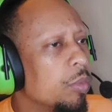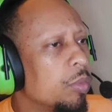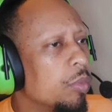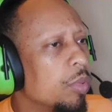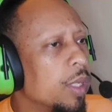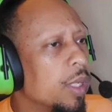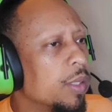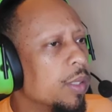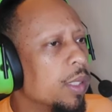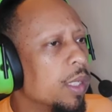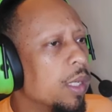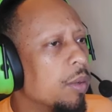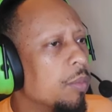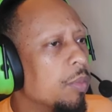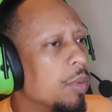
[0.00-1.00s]
Price
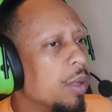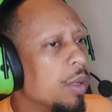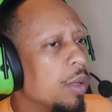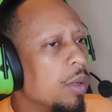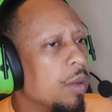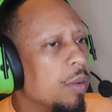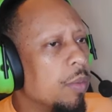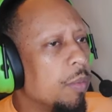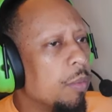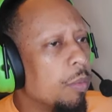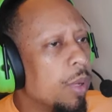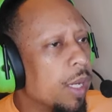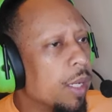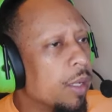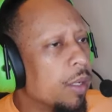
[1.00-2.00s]
came
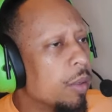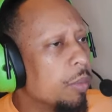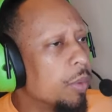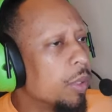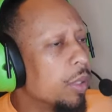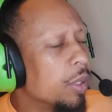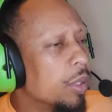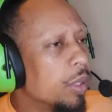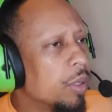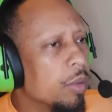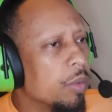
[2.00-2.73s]
back up in here,